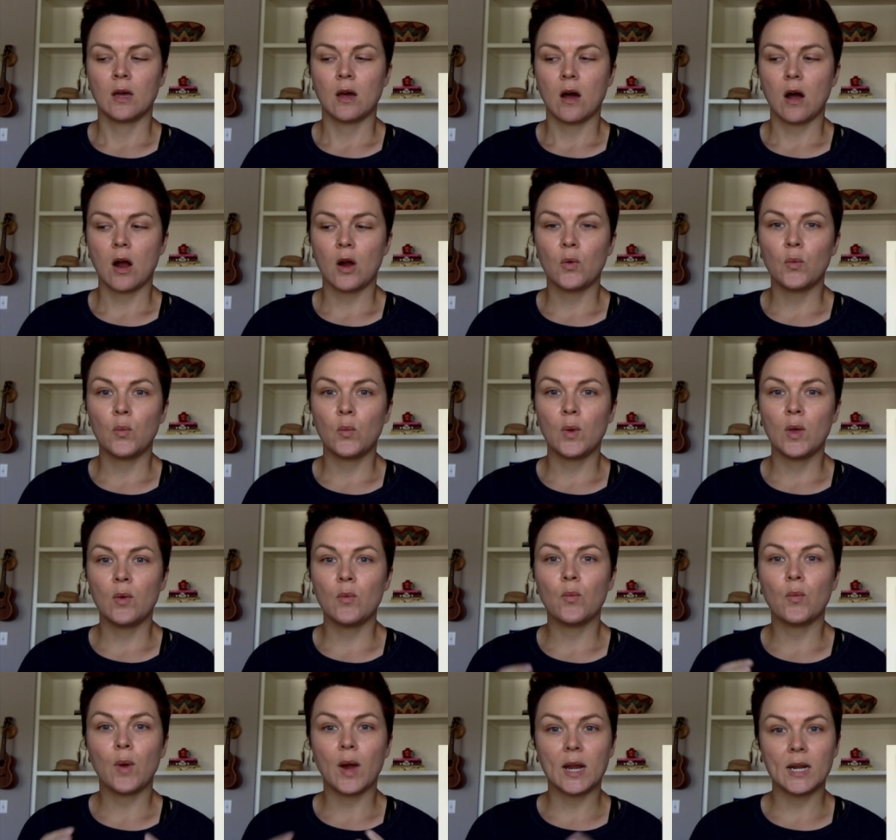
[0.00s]
Are we
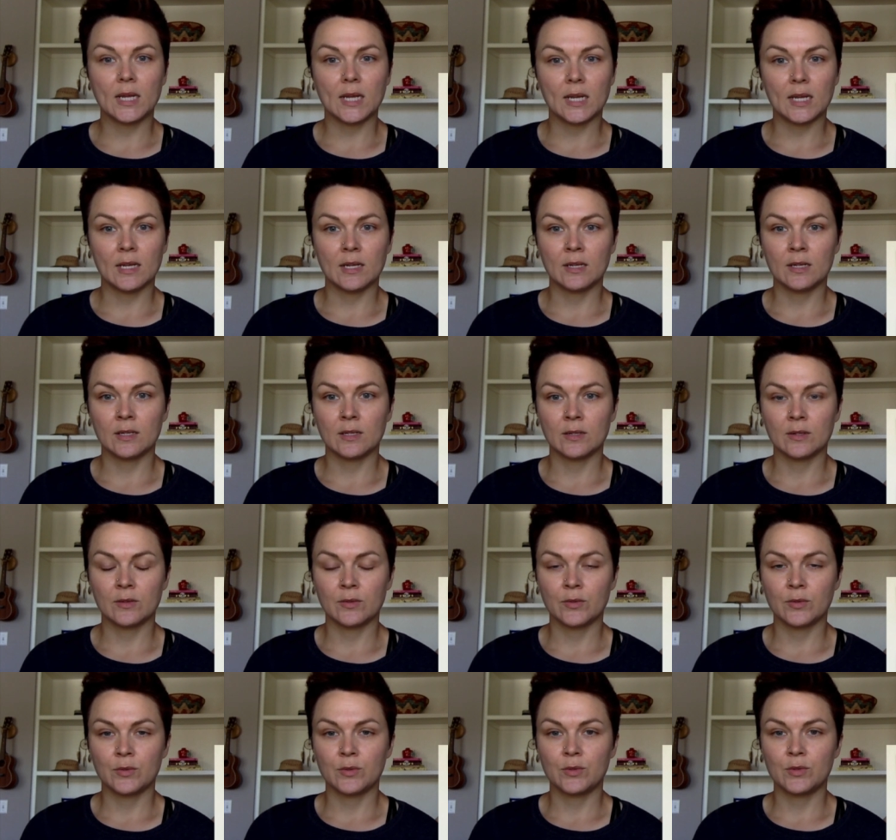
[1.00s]
ready
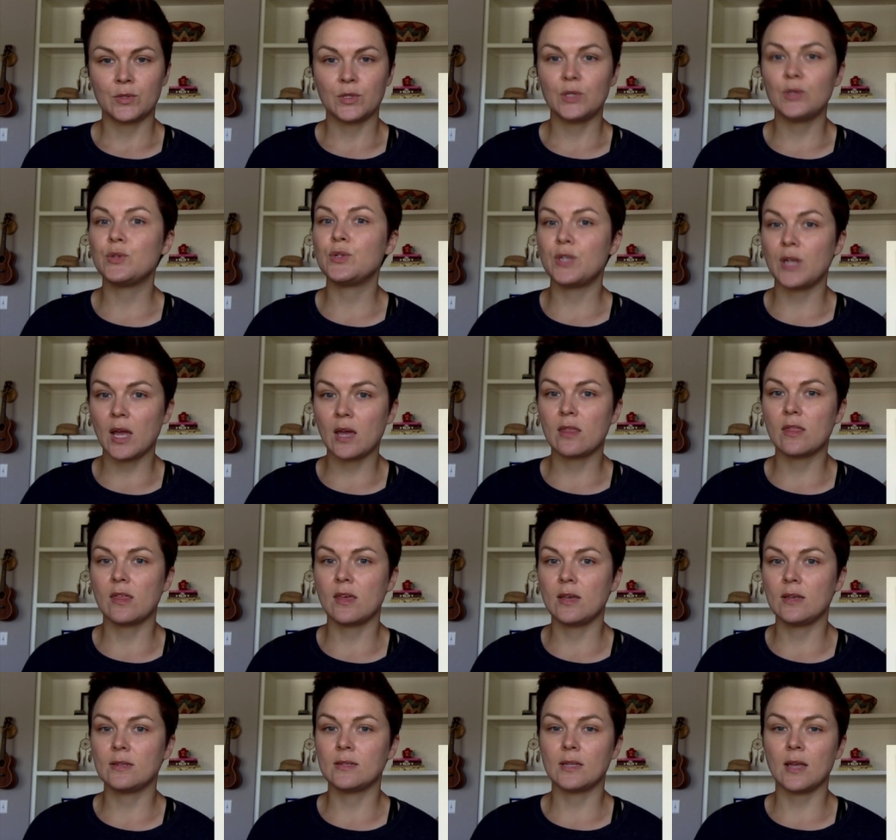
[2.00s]
to shake
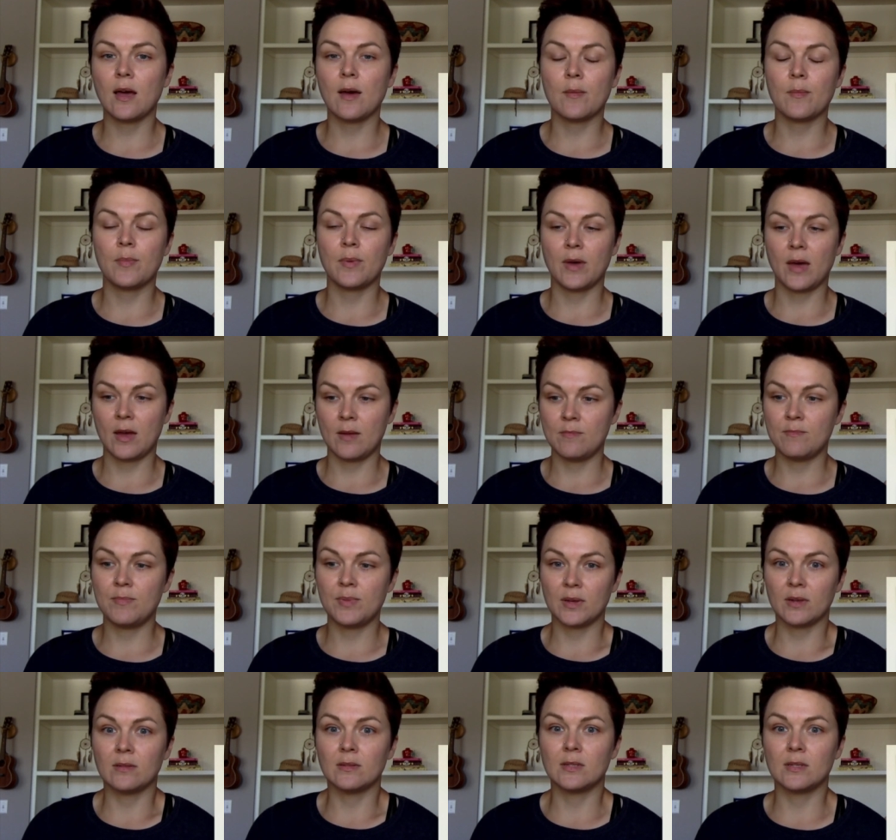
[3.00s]
things up and
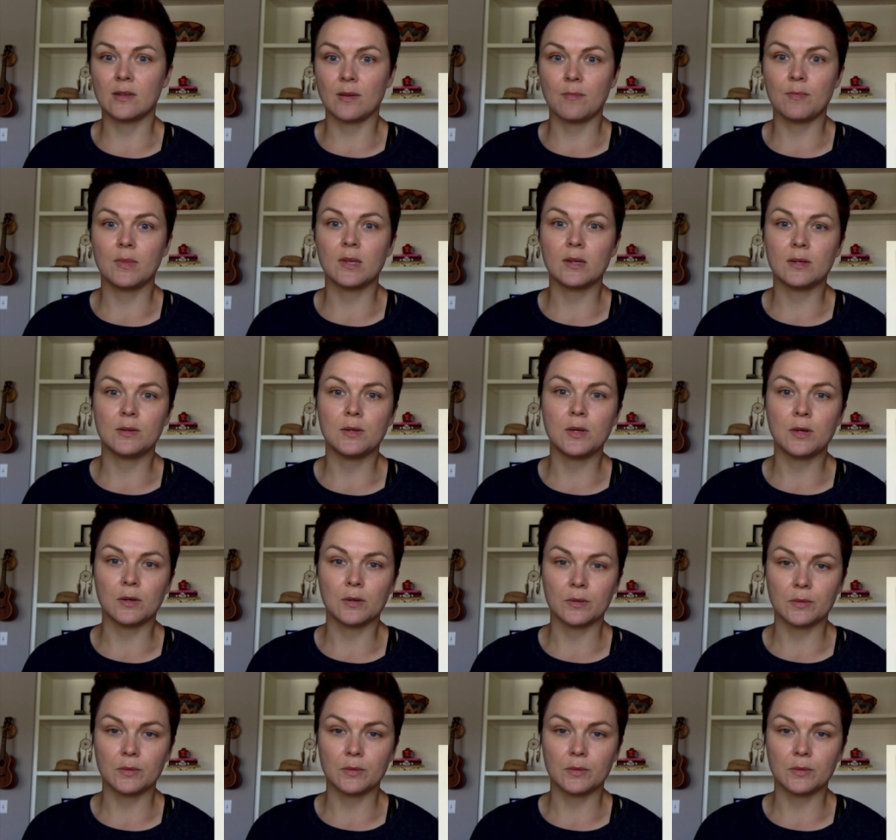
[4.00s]
build something new?